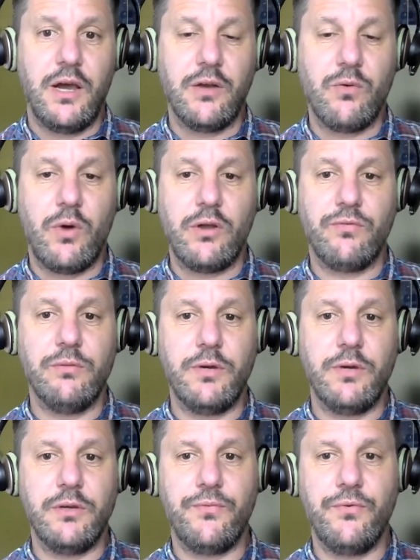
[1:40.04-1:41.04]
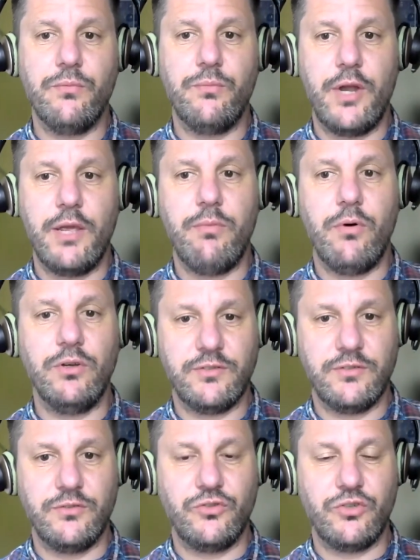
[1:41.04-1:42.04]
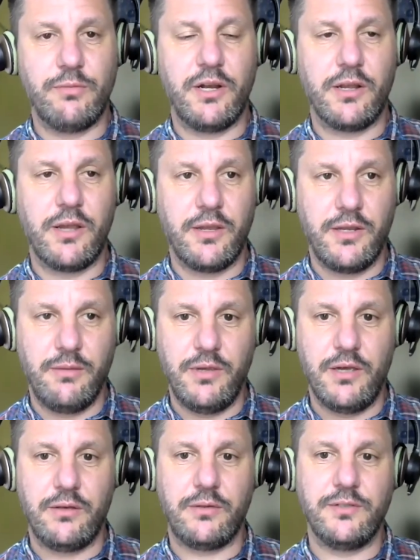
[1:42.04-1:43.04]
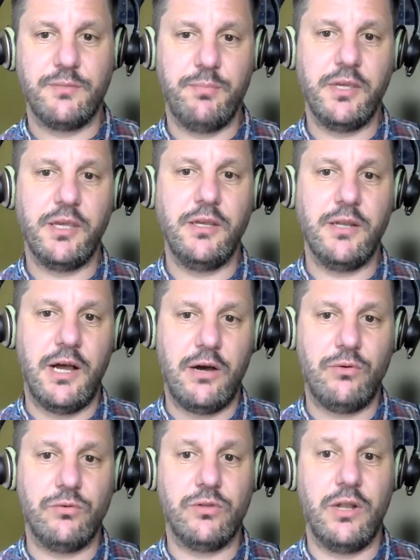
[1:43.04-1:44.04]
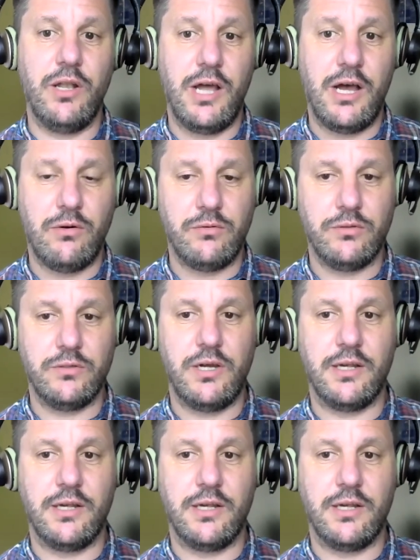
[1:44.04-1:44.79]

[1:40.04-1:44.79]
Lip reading: and one of the very few brave voices in German academia speaking out loud